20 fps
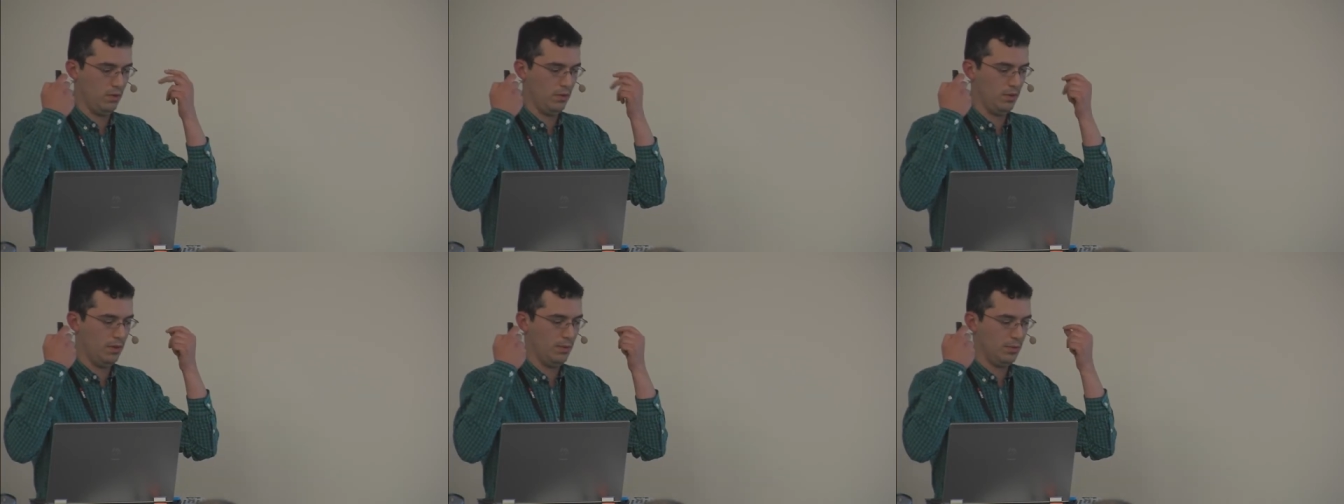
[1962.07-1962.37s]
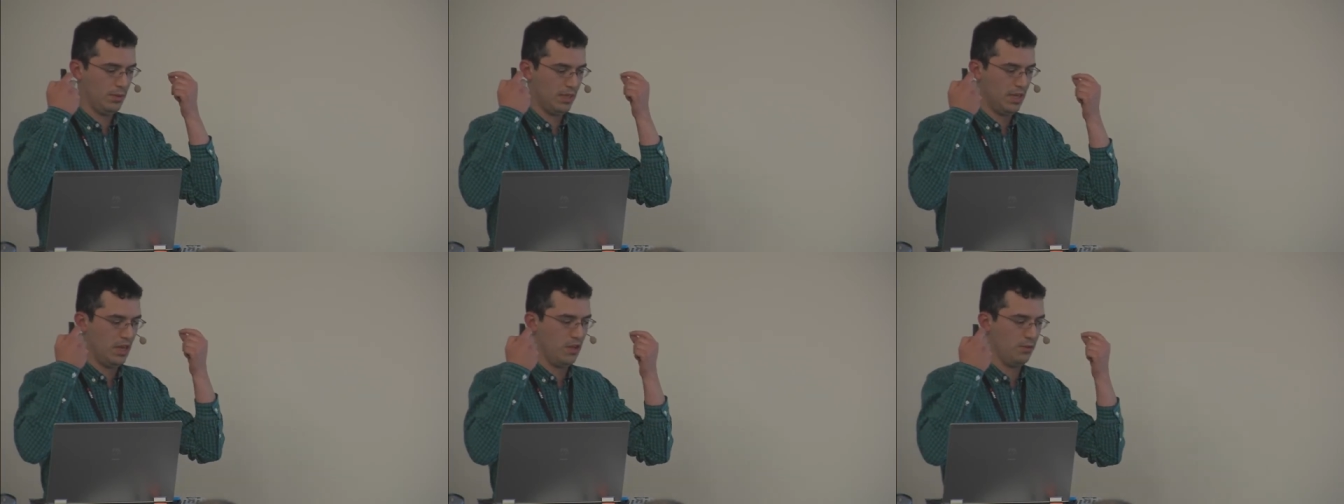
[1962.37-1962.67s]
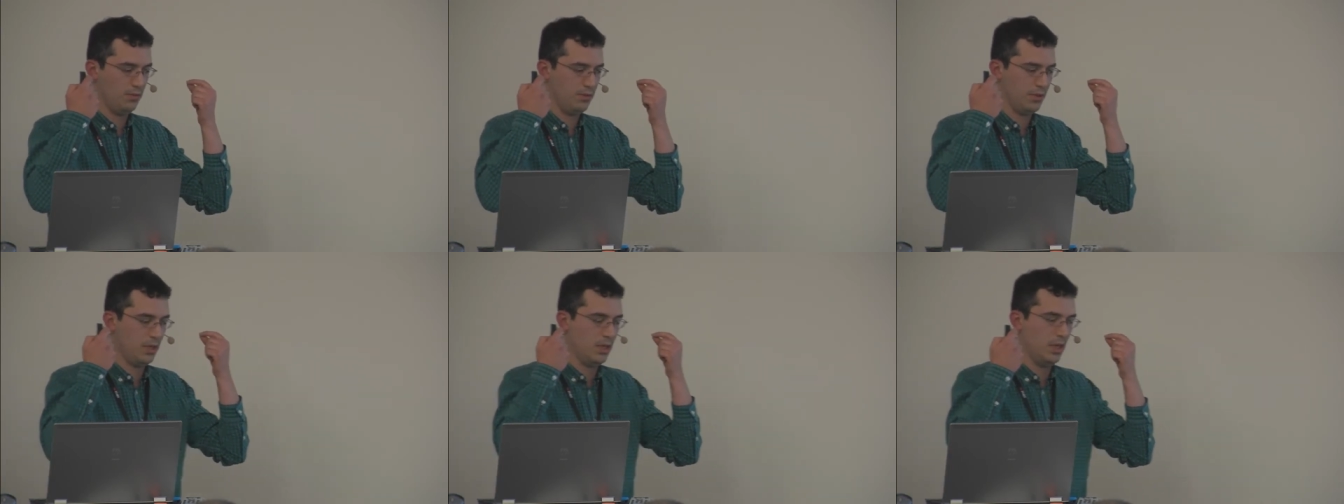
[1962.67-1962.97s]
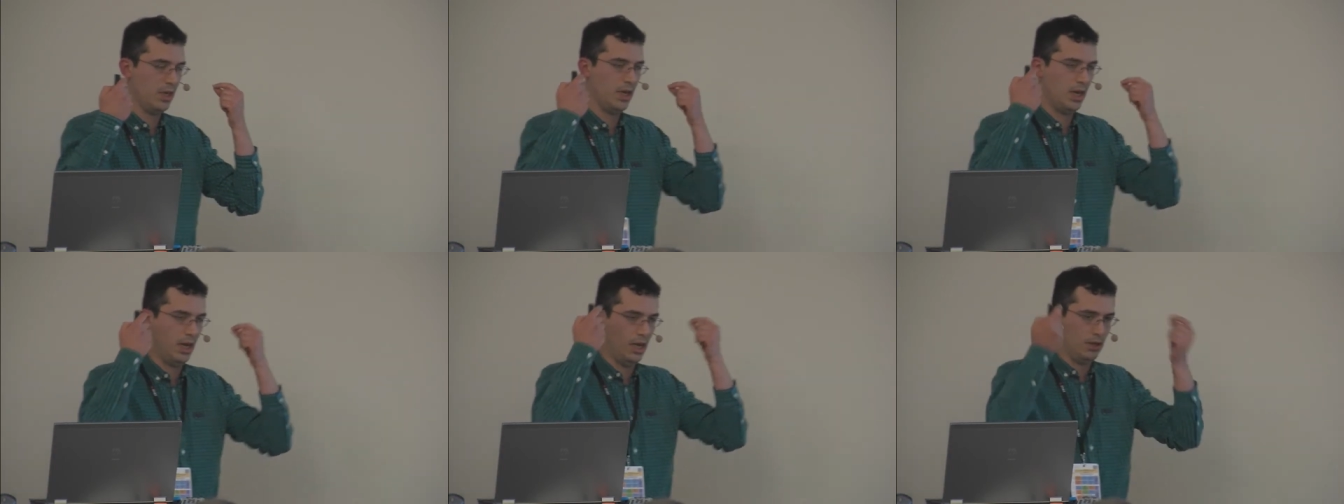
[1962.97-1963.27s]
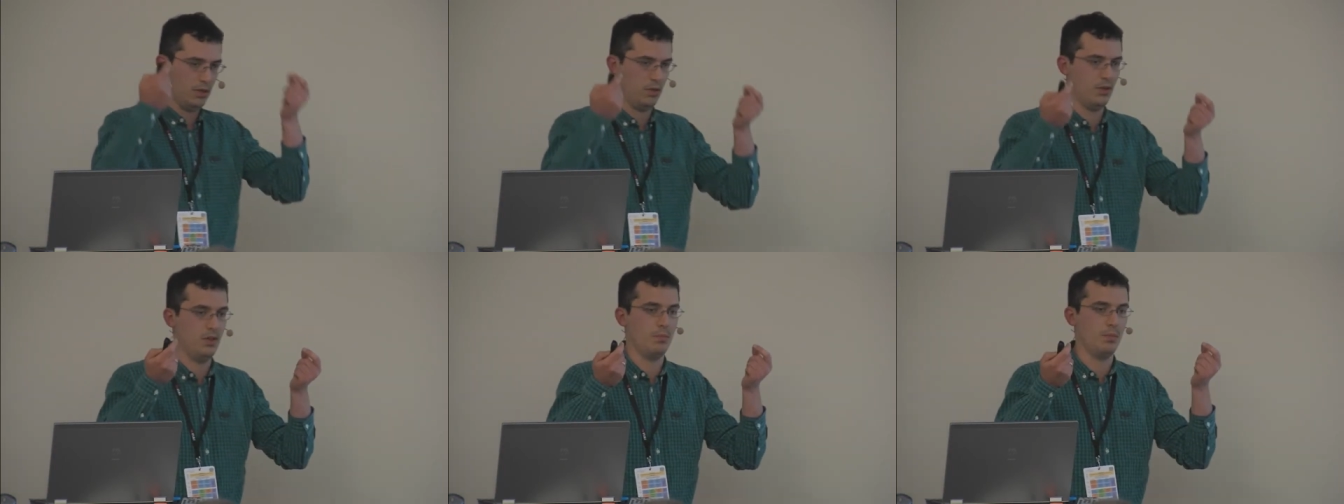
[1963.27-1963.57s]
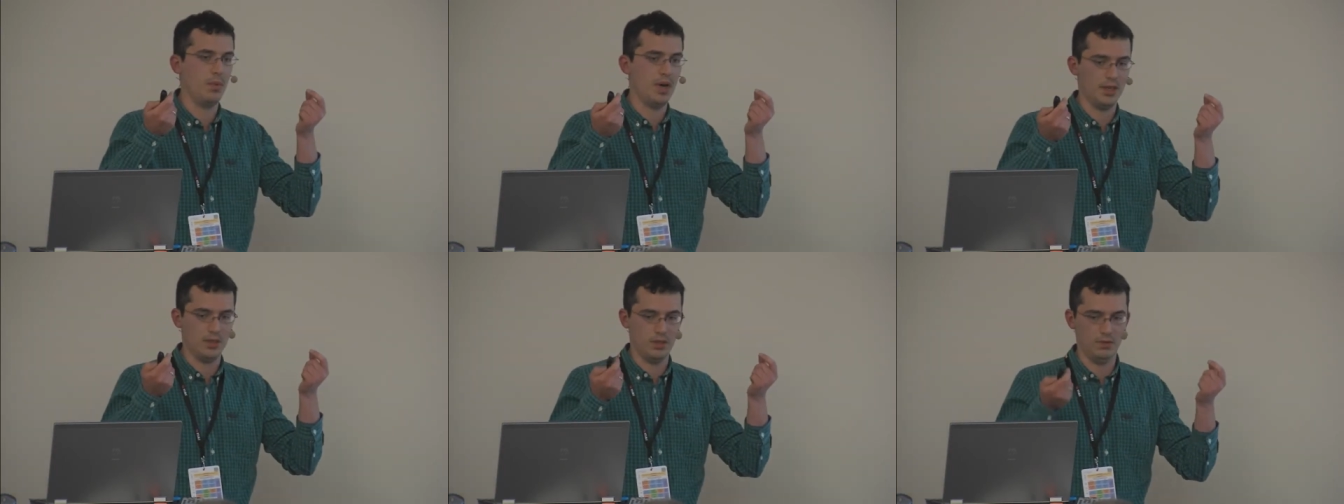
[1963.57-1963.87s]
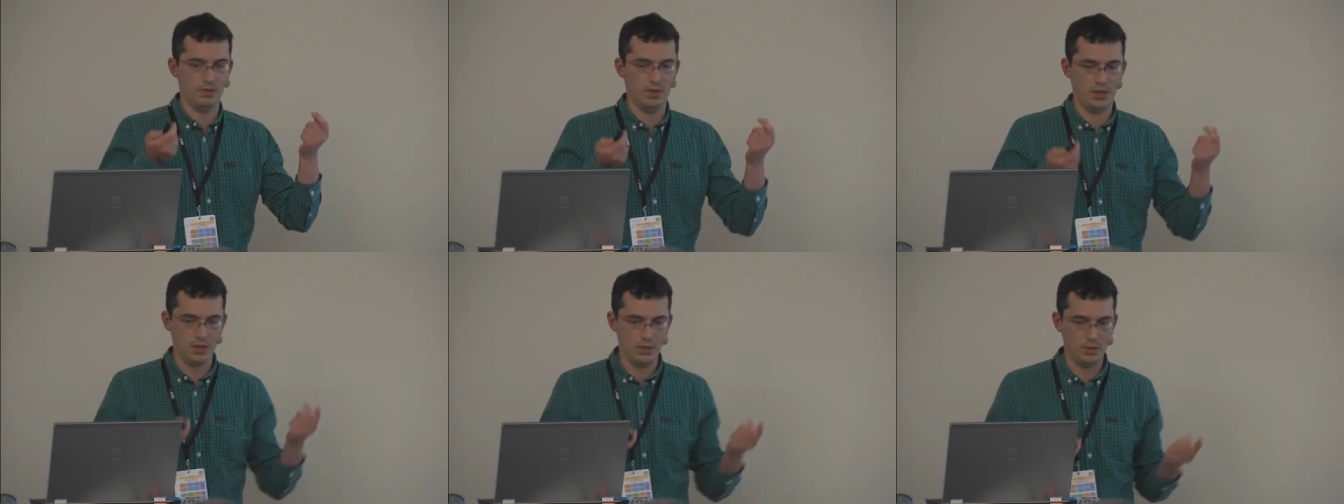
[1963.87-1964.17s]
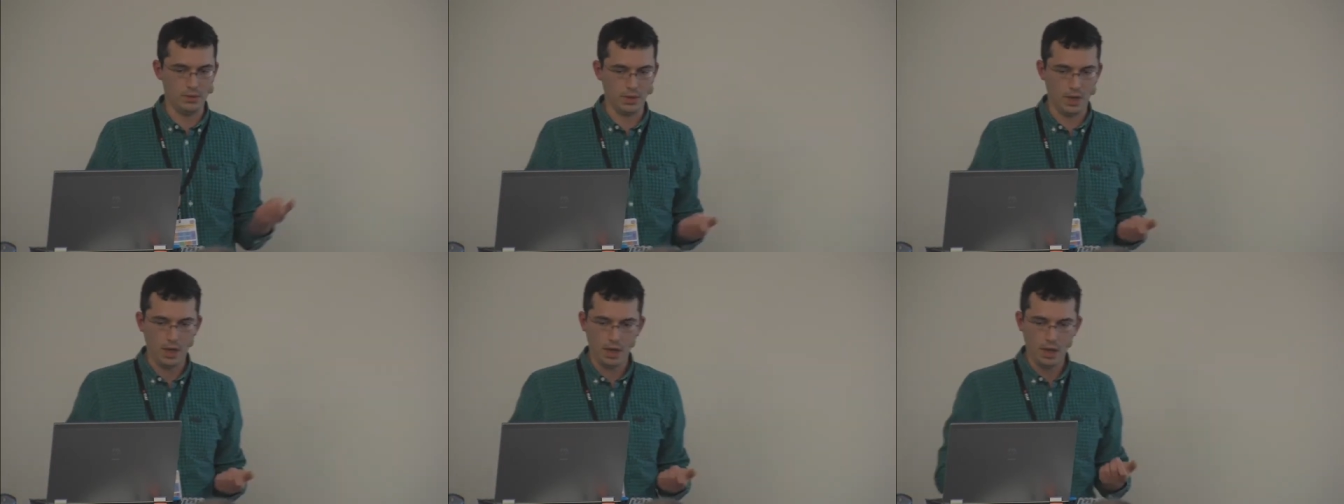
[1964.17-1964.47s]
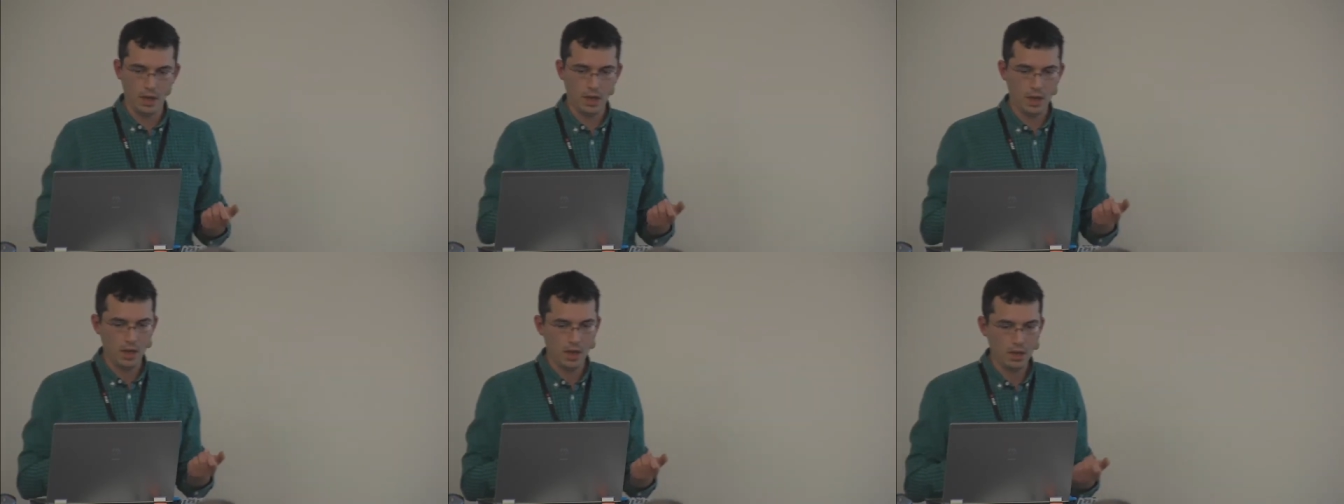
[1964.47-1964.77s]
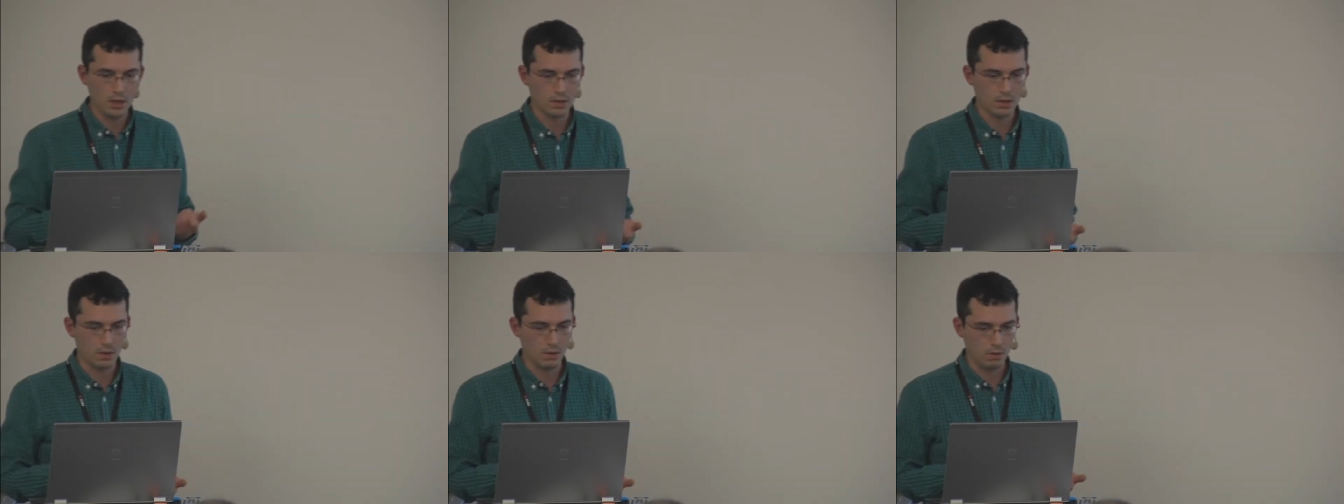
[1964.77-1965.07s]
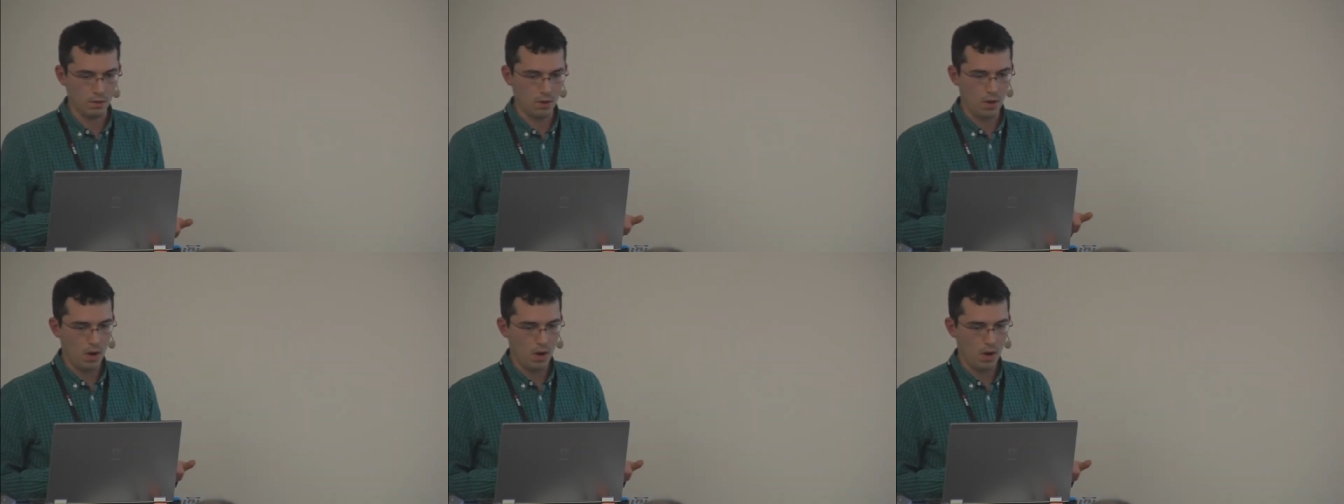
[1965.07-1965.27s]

themselves into the mind of a user. So